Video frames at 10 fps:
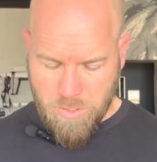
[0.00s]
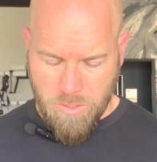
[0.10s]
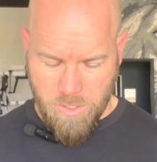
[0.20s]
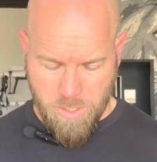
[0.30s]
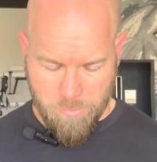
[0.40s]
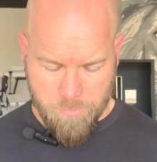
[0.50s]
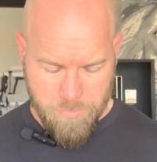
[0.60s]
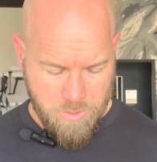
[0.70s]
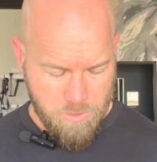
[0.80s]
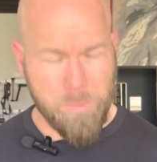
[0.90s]
The
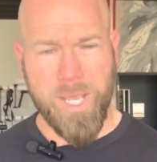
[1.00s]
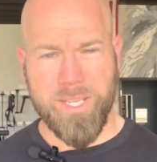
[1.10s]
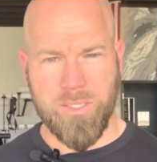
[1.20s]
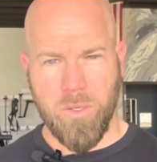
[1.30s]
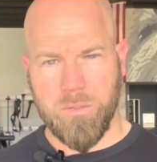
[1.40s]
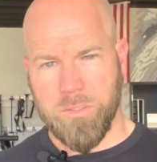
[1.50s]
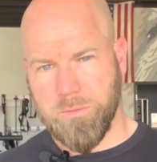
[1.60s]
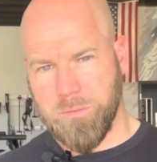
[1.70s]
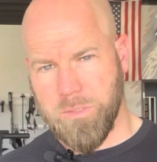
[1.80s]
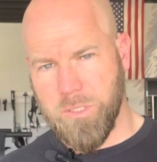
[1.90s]
Myzone,
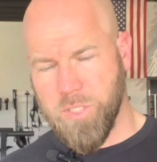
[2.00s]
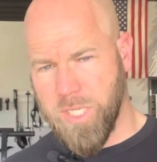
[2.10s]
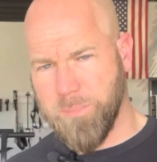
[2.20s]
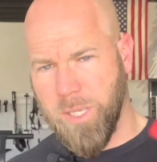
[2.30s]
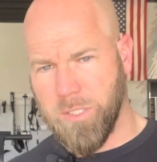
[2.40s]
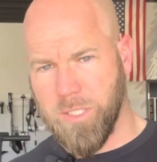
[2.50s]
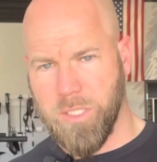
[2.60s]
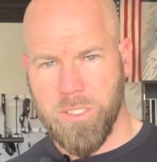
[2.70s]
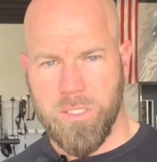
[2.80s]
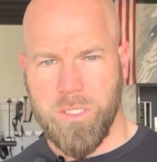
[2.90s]

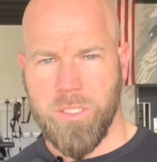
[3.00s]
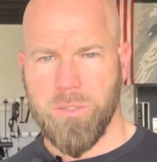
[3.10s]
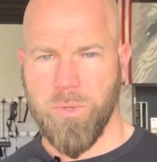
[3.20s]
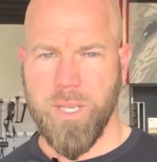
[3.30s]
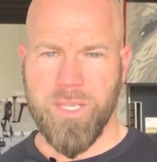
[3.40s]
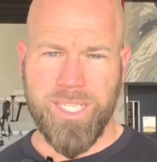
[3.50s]
chest-mounted, right?